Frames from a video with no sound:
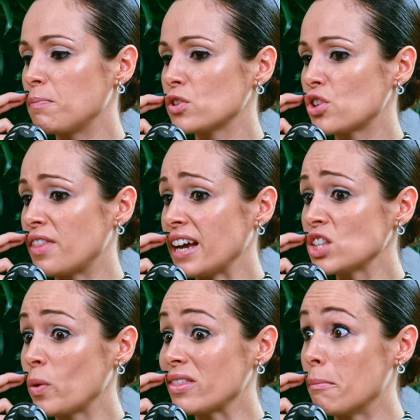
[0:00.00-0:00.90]
So
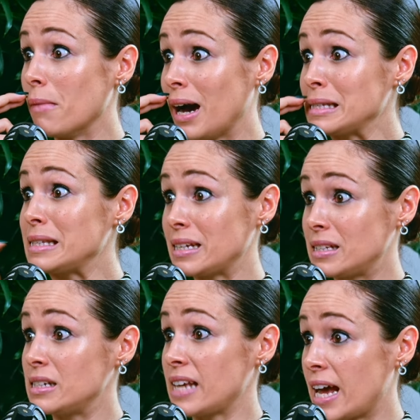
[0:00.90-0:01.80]
that's where the
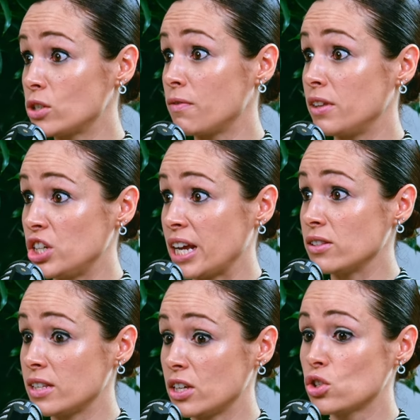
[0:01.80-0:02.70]
mindset is at of the
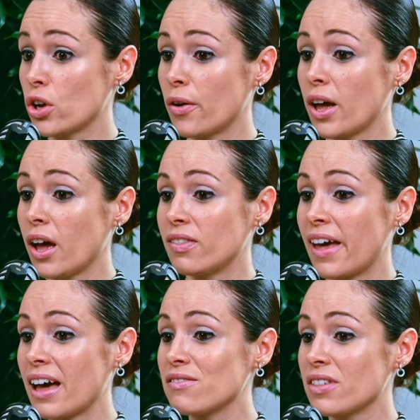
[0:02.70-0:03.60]
Gen Z. So
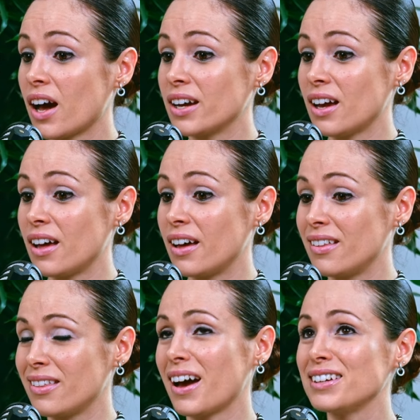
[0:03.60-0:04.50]
they have the
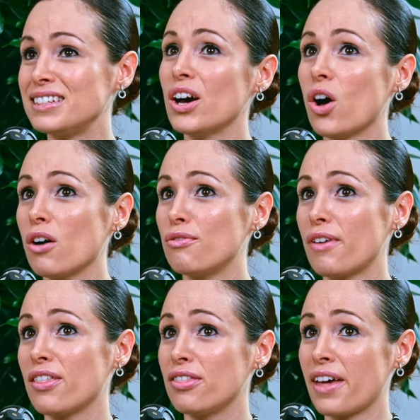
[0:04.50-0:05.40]
idea of
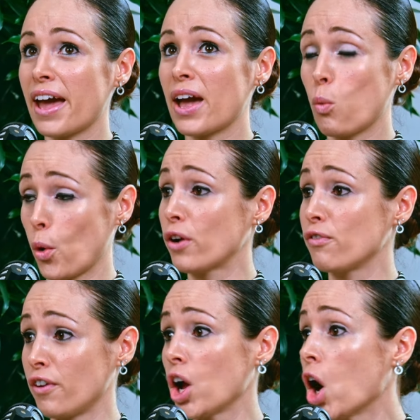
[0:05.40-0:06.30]
they work
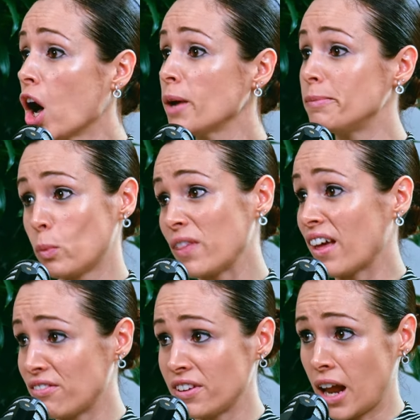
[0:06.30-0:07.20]
very hard, but when
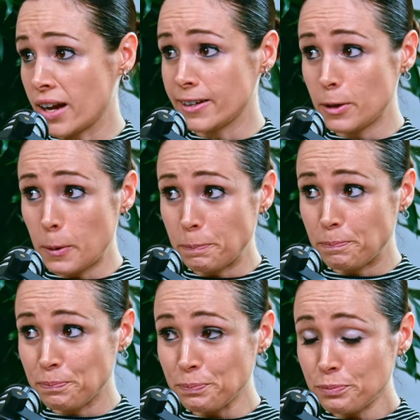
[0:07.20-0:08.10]
they feel like it.
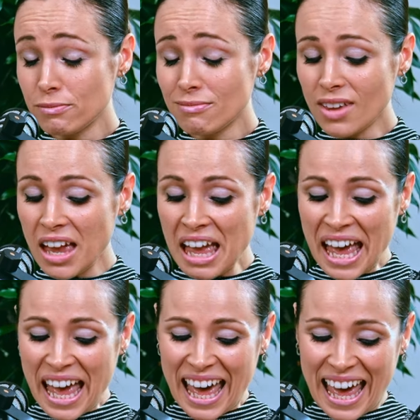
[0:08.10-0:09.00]

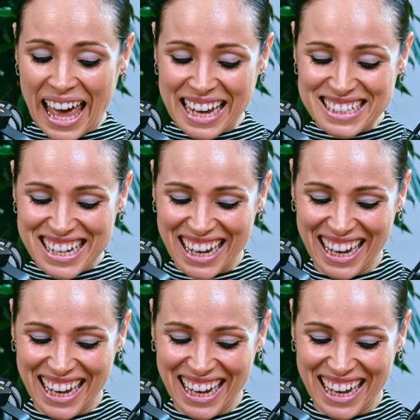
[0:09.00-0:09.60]
And